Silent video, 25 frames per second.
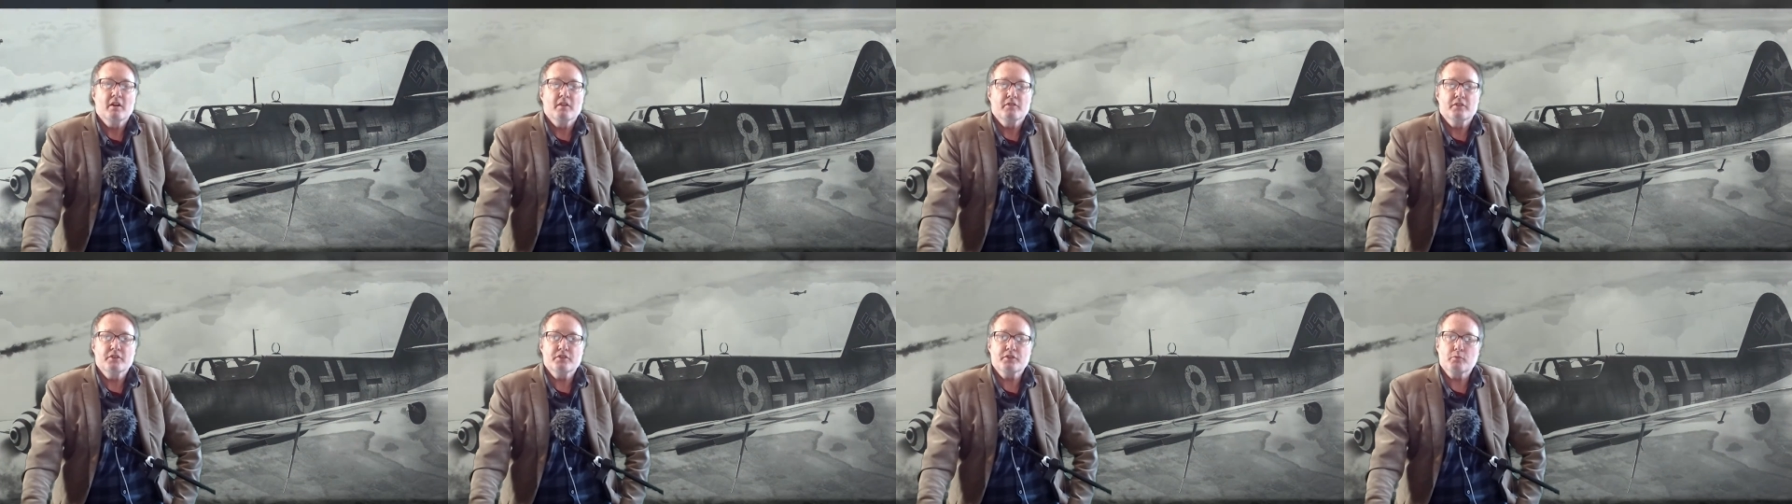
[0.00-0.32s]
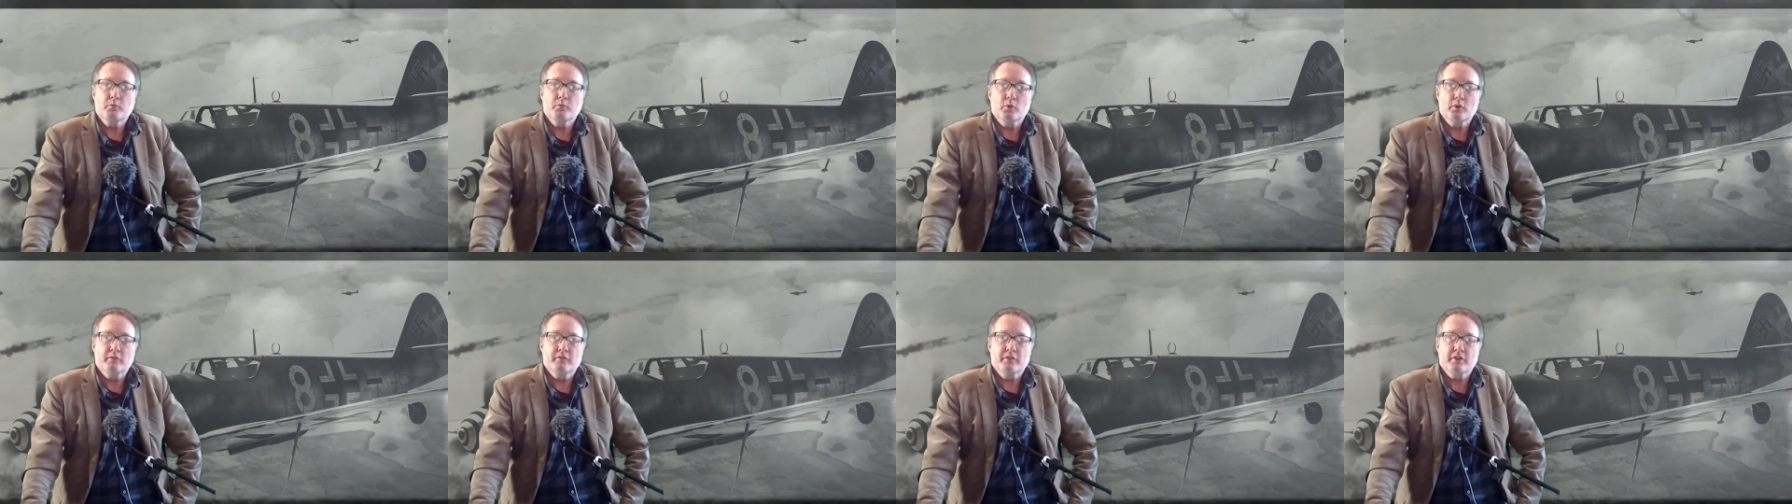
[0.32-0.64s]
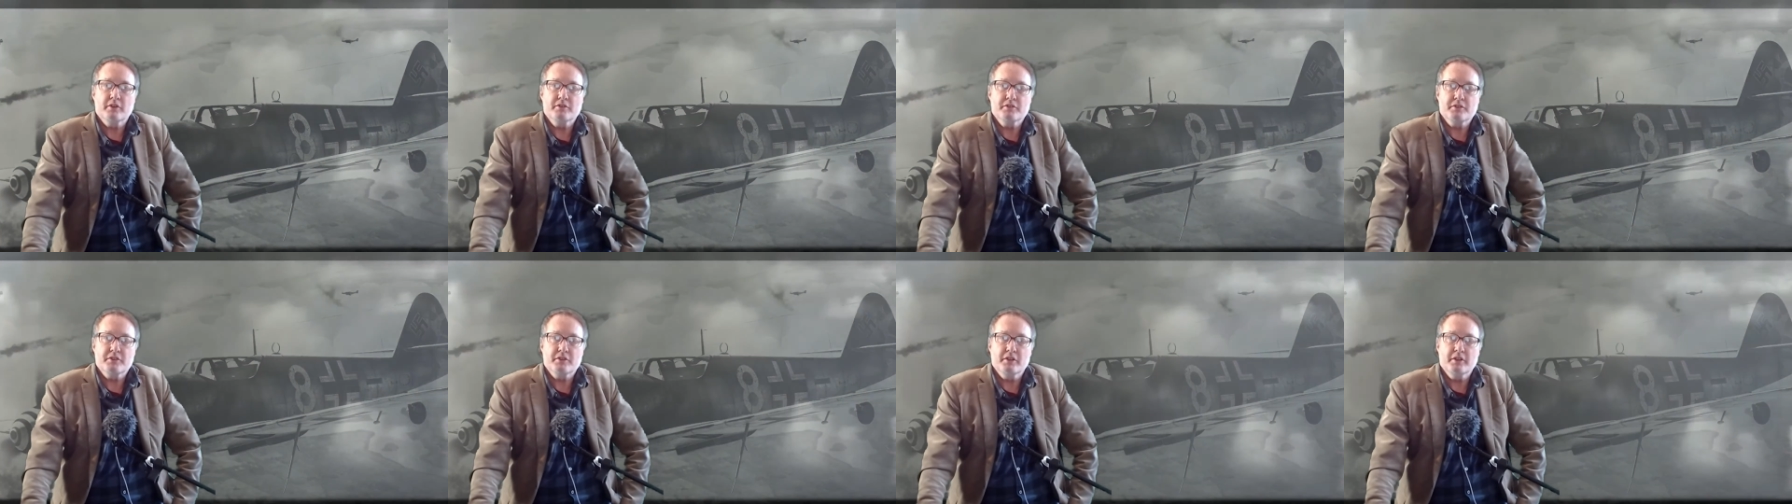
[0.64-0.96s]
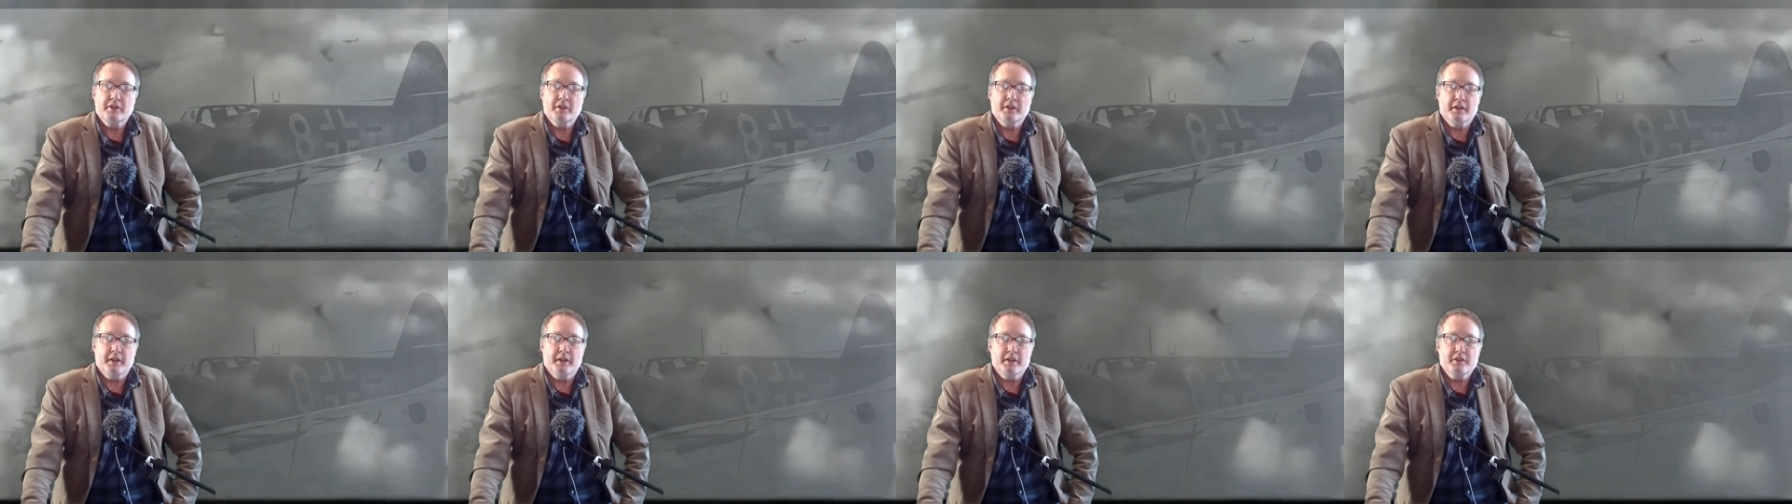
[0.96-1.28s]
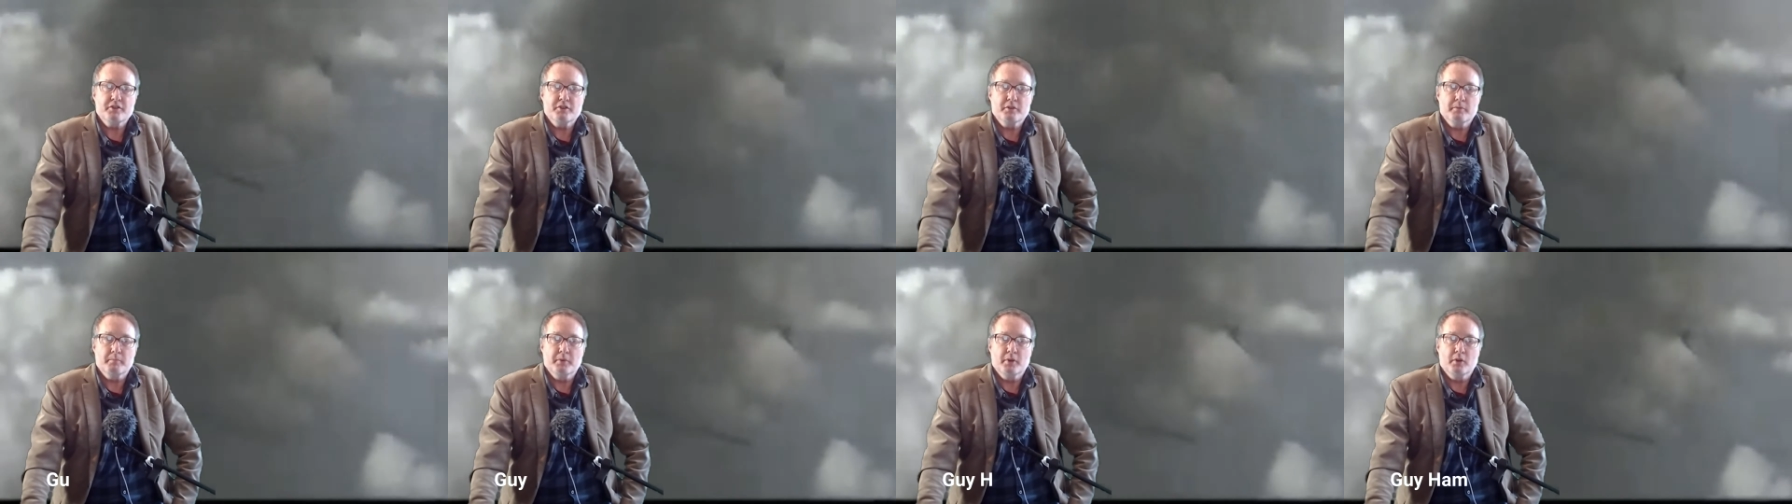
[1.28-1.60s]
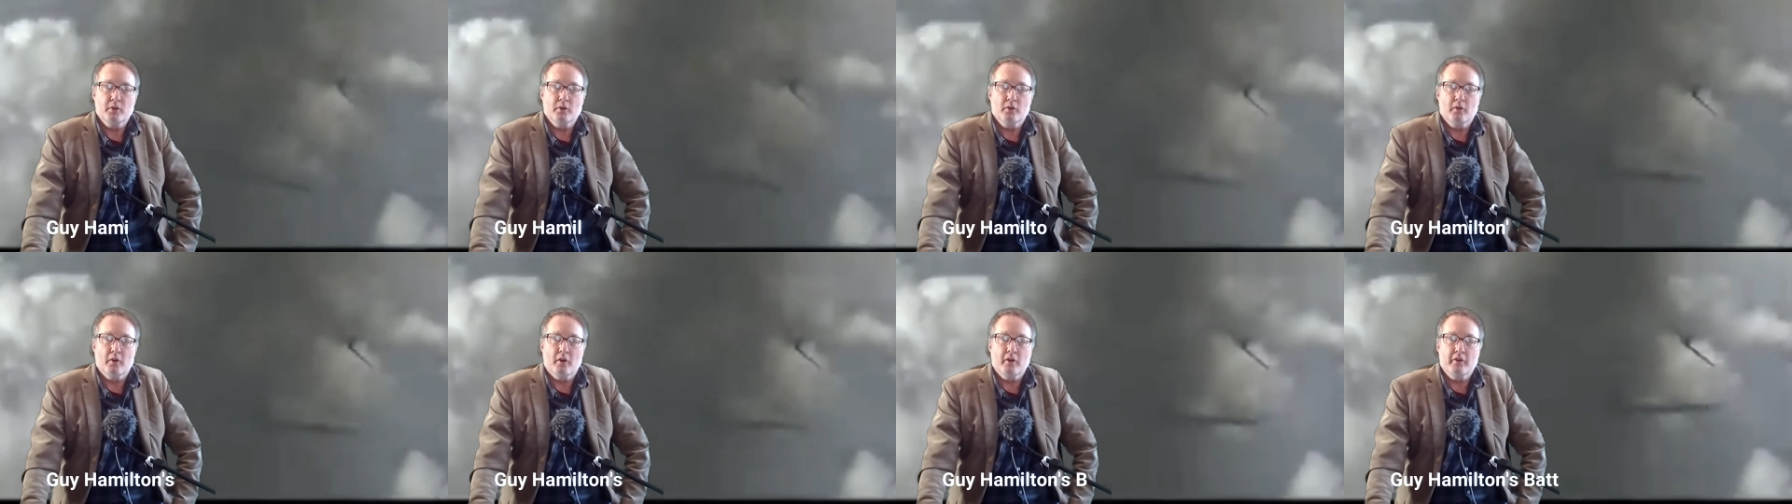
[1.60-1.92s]
This would have conceded air
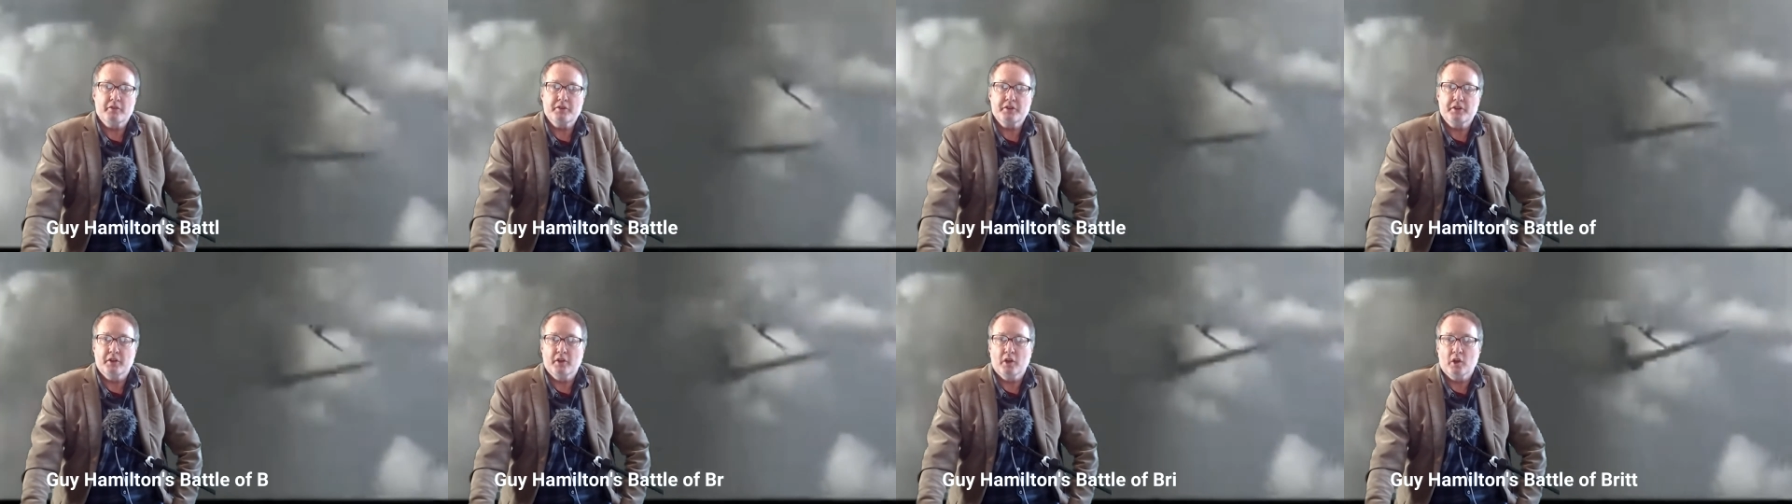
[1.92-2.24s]
superiority